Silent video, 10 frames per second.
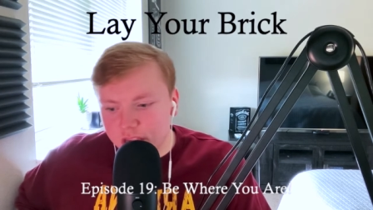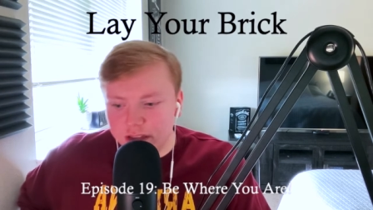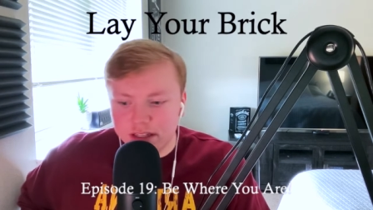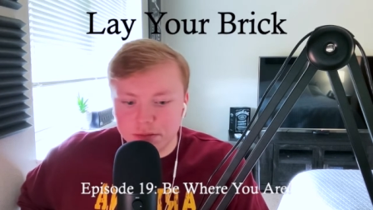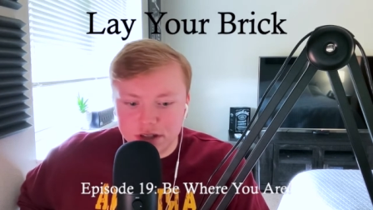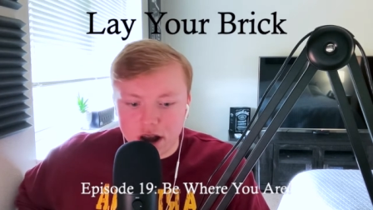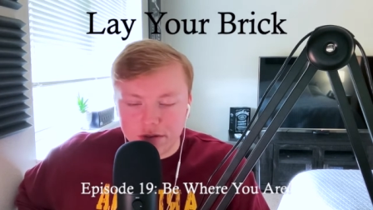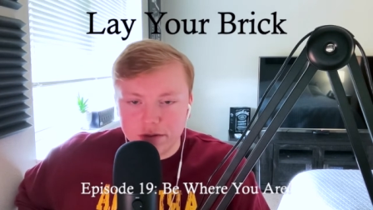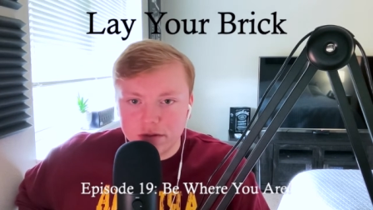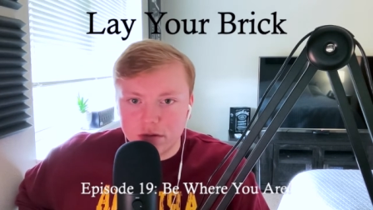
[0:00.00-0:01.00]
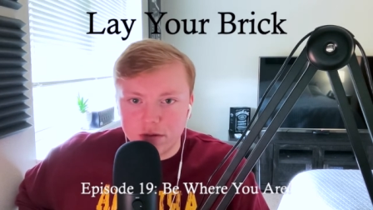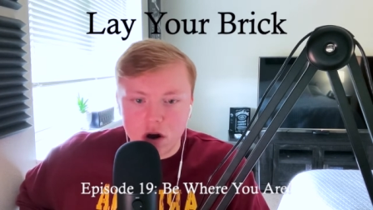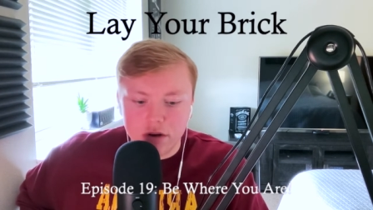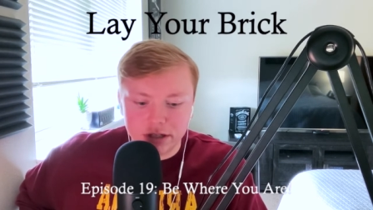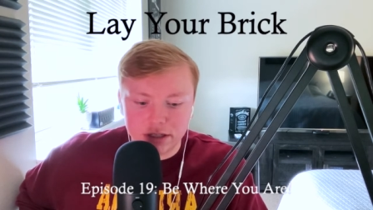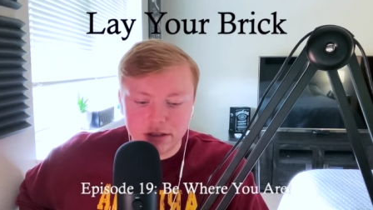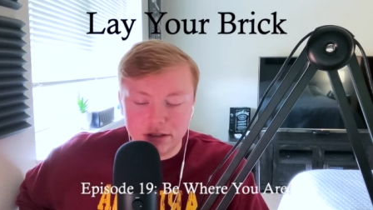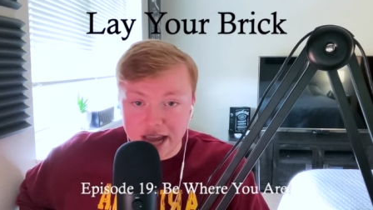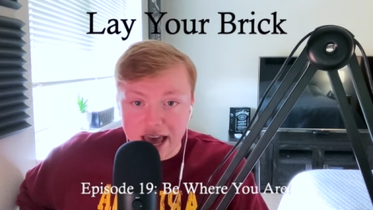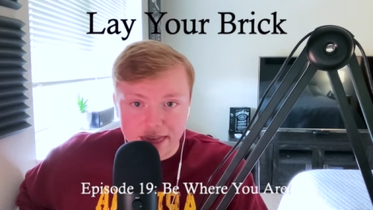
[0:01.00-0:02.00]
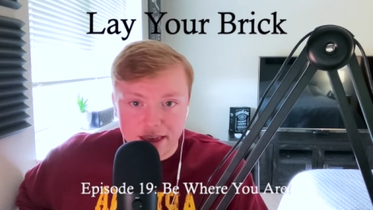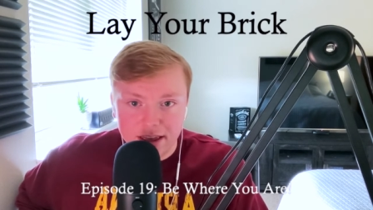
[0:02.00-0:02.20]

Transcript: some stuff revolving death.